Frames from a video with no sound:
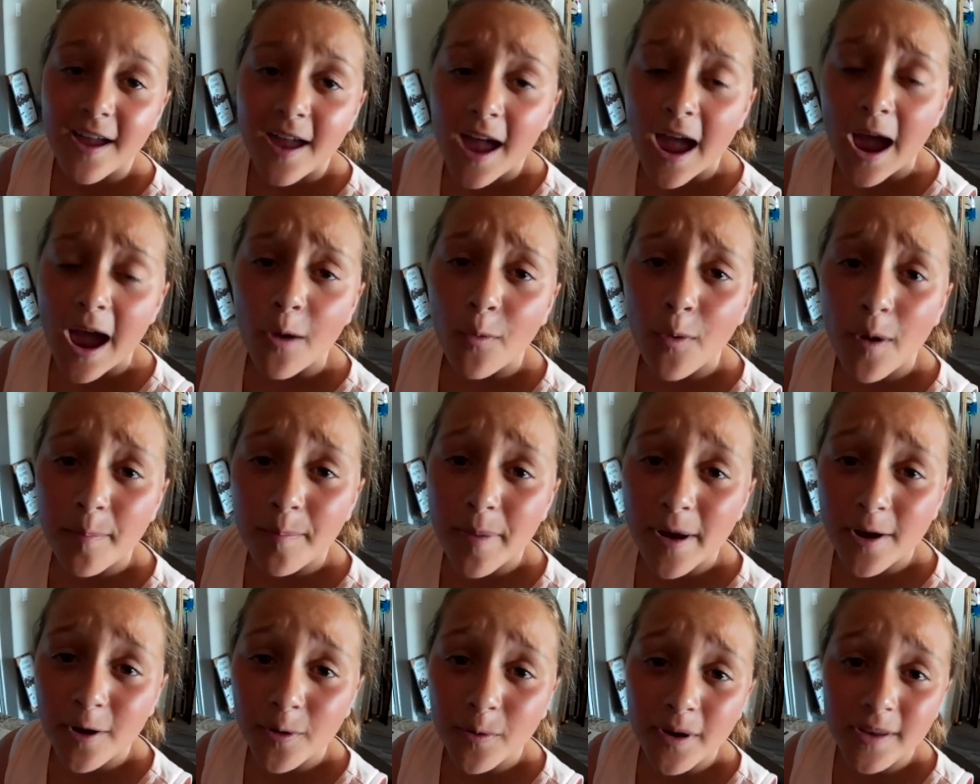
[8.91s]
And what
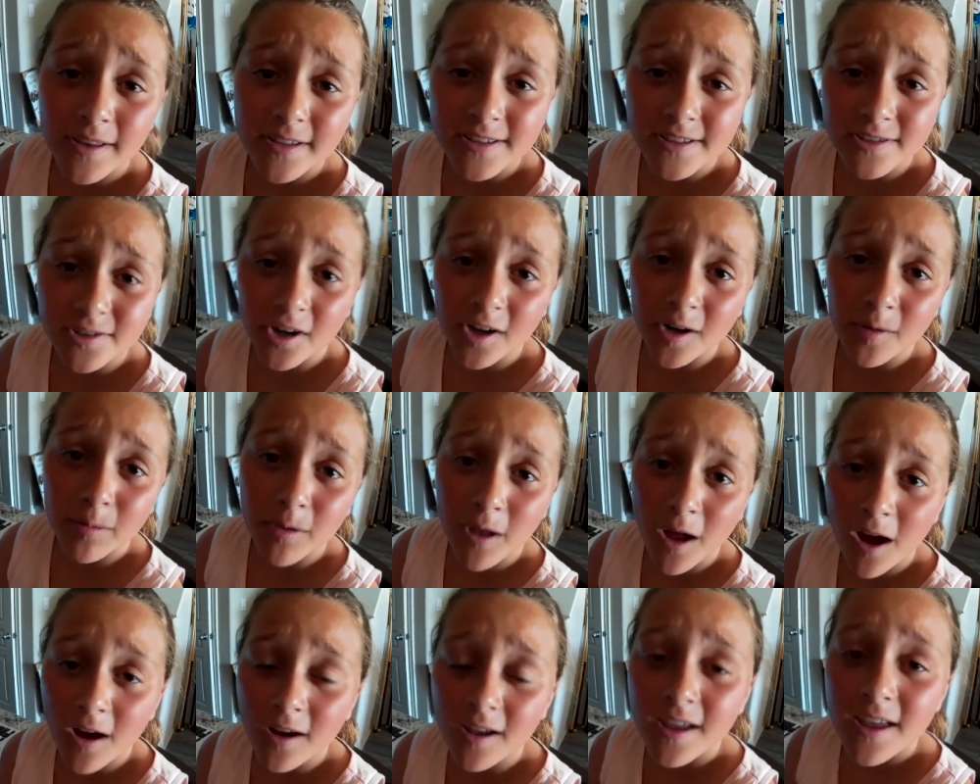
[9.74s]
better way to start a
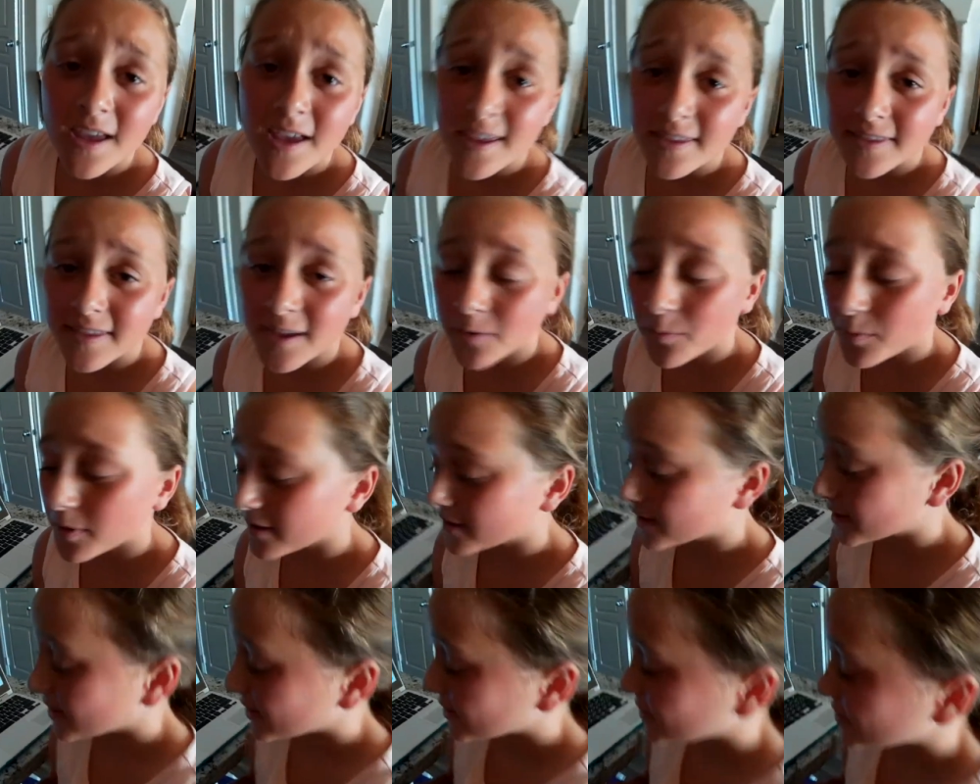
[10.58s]
blog than with